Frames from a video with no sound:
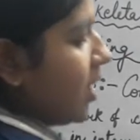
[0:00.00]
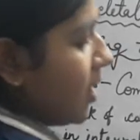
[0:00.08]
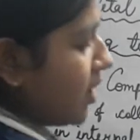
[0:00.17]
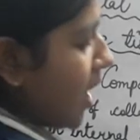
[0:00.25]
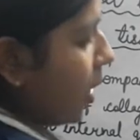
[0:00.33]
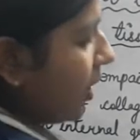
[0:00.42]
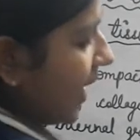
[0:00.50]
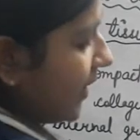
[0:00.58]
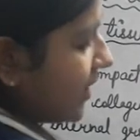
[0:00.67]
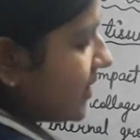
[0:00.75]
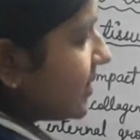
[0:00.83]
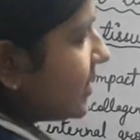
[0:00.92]
Now let
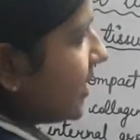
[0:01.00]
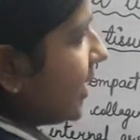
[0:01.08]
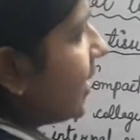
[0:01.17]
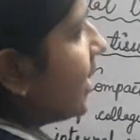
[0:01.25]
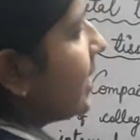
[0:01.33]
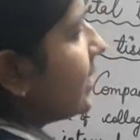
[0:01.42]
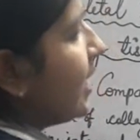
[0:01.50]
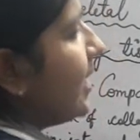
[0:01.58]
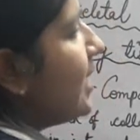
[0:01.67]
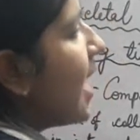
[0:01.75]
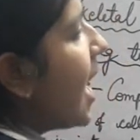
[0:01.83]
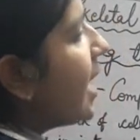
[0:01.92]
us see the
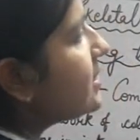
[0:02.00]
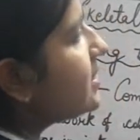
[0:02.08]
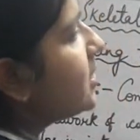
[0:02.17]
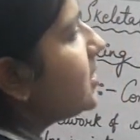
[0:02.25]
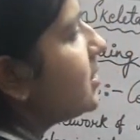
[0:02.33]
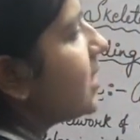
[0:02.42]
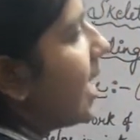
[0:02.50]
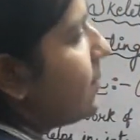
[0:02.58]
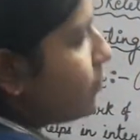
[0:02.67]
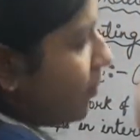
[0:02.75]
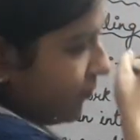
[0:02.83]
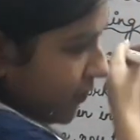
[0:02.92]
last
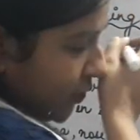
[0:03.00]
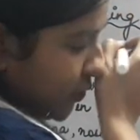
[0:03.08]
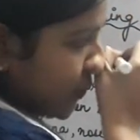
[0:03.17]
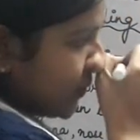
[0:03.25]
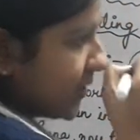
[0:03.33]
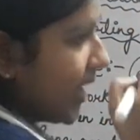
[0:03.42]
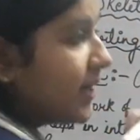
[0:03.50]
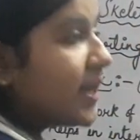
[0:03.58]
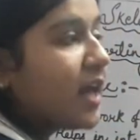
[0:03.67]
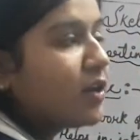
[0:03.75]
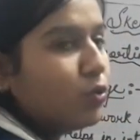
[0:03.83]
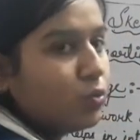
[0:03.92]
type of tissues that
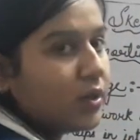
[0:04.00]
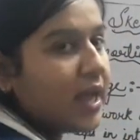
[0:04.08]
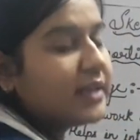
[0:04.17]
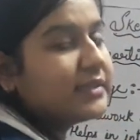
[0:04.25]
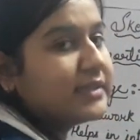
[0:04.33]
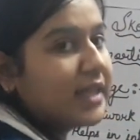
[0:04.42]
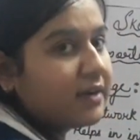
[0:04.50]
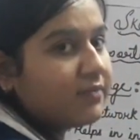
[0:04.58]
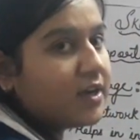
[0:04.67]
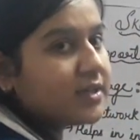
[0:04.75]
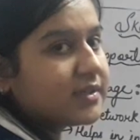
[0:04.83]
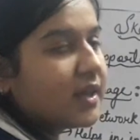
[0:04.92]
are known as
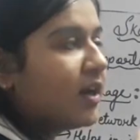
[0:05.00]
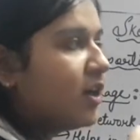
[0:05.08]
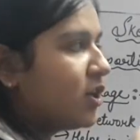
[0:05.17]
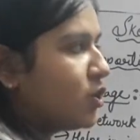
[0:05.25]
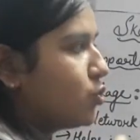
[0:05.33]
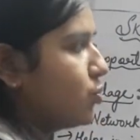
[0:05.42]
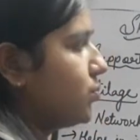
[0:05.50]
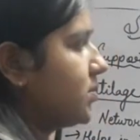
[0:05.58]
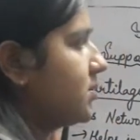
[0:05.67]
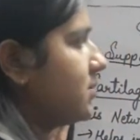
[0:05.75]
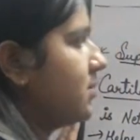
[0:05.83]
nervous tissues.